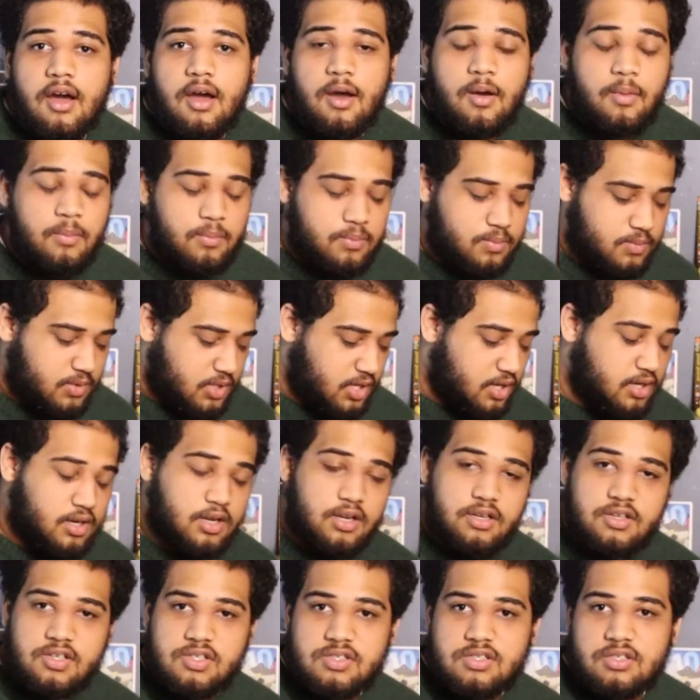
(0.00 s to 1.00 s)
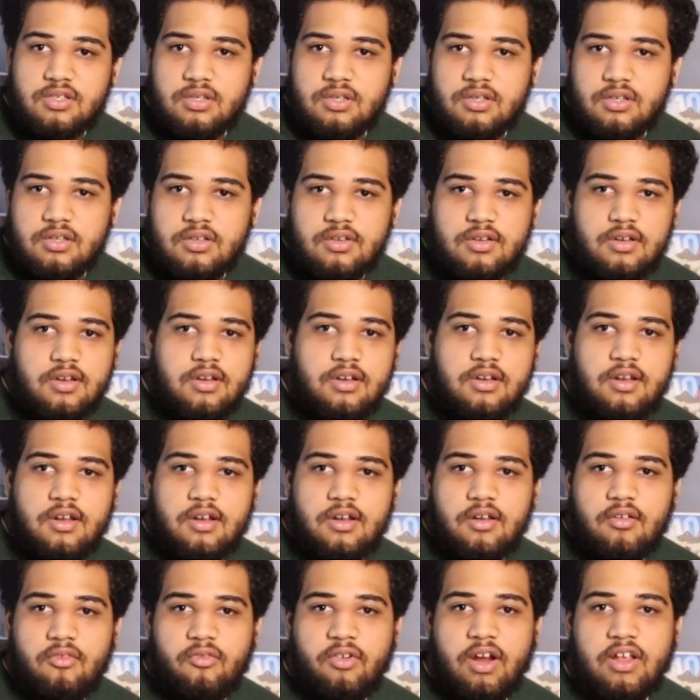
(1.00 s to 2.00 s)
I'm gonna just
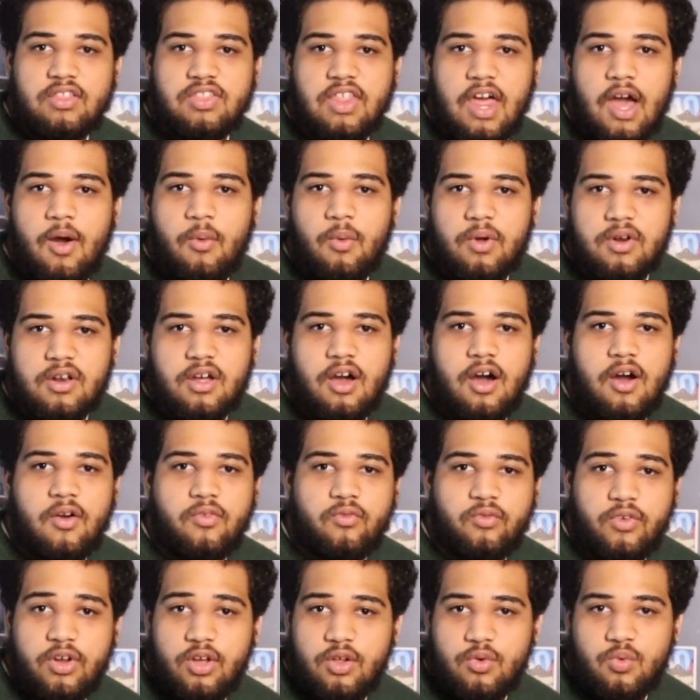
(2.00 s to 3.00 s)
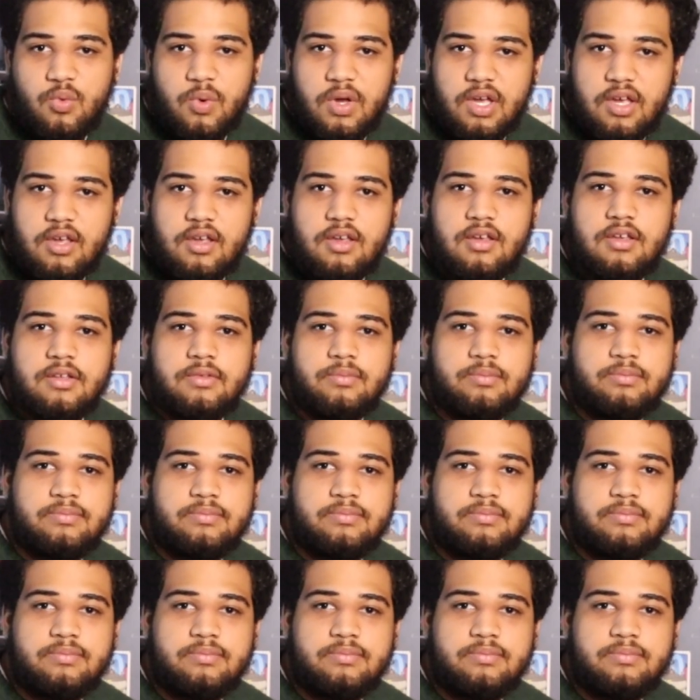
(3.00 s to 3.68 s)
write that one off real quick.